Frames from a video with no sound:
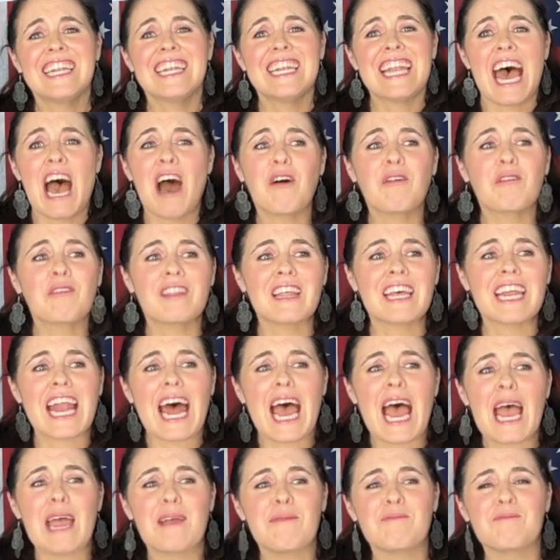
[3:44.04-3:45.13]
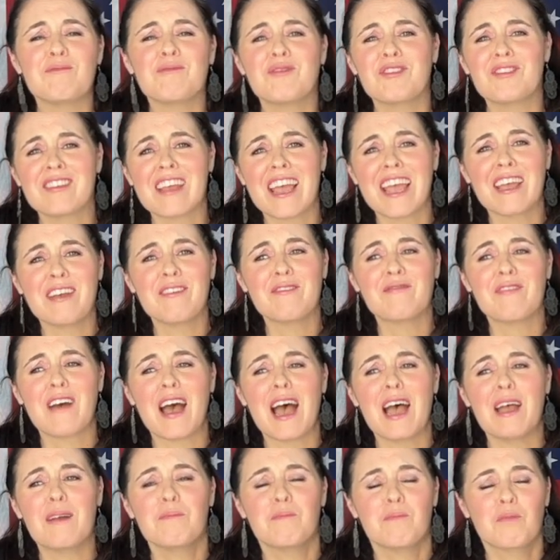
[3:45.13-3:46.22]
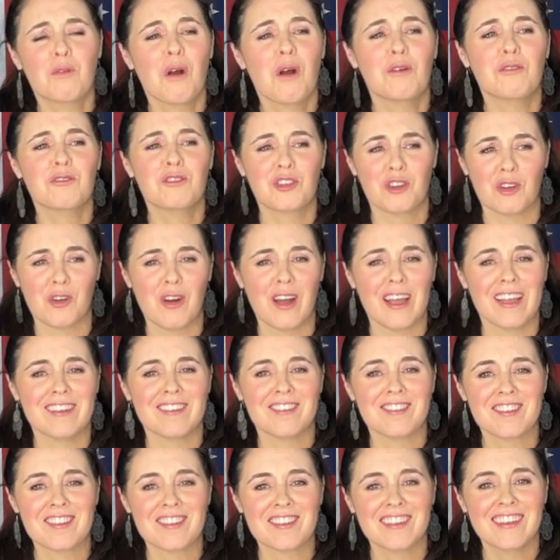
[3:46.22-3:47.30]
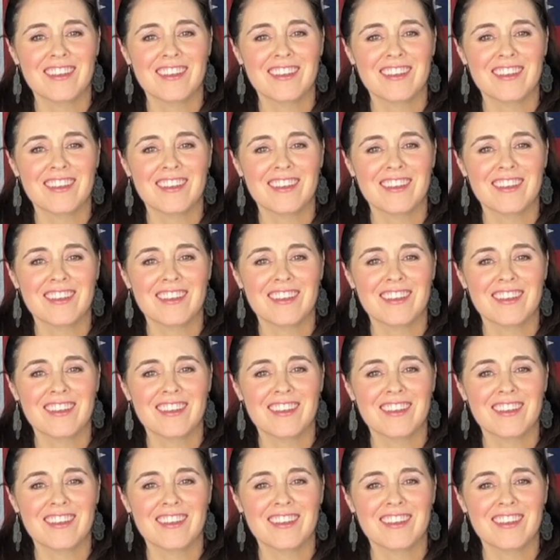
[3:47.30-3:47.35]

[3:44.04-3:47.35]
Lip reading: That now doesn't make that any I'm sense. Safe, I'm pro-choice.